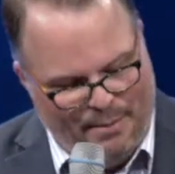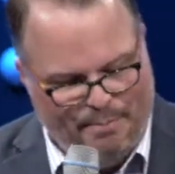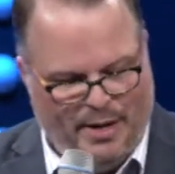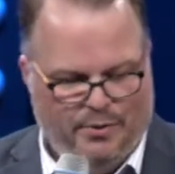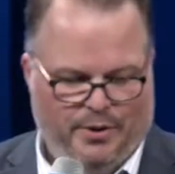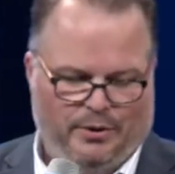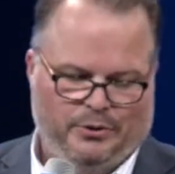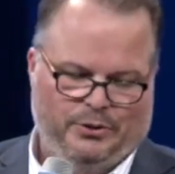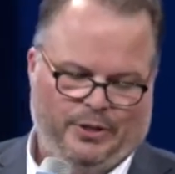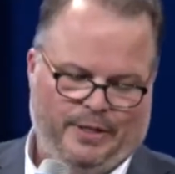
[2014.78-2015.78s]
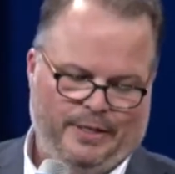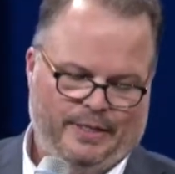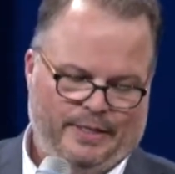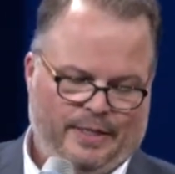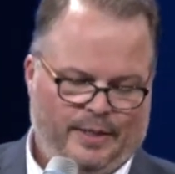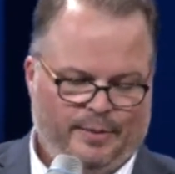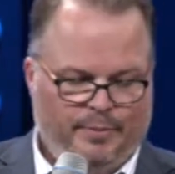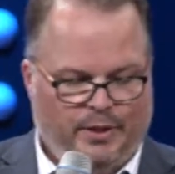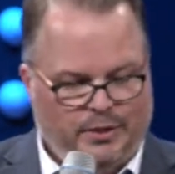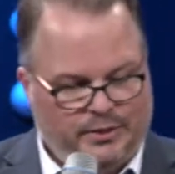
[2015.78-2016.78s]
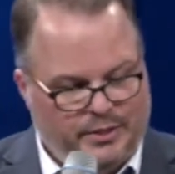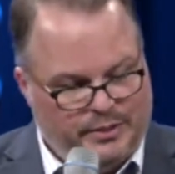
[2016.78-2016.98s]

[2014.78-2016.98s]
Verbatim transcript: down barriers, because